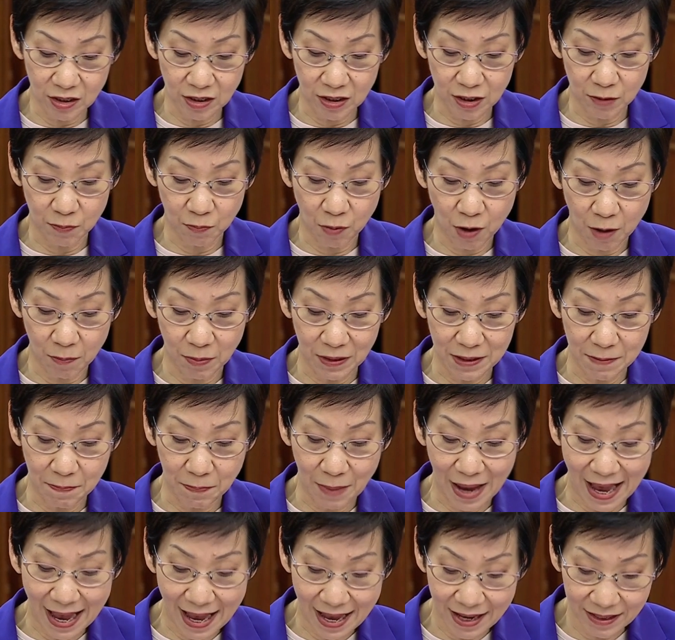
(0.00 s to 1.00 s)
is properly
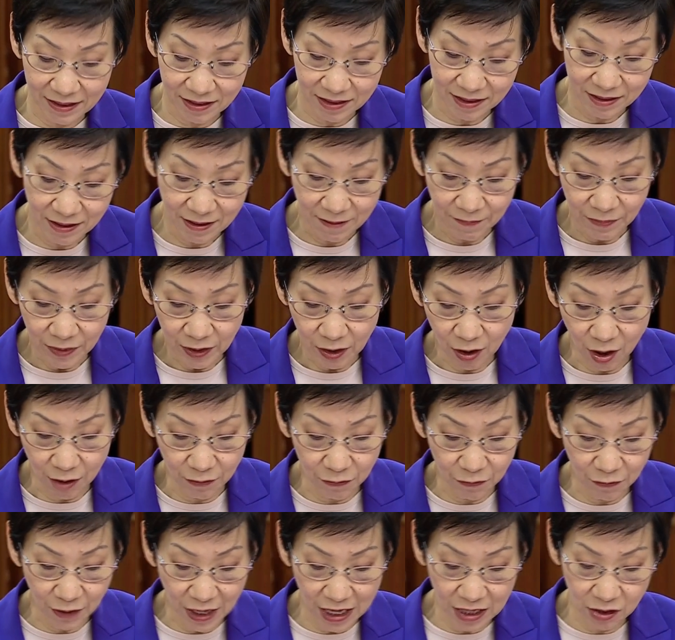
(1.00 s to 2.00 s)
bagged,
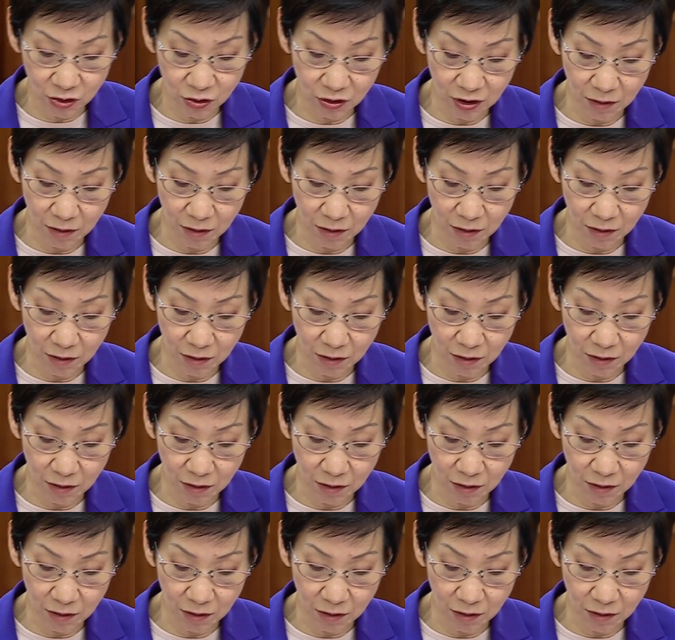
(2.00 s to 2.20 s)
conveyed to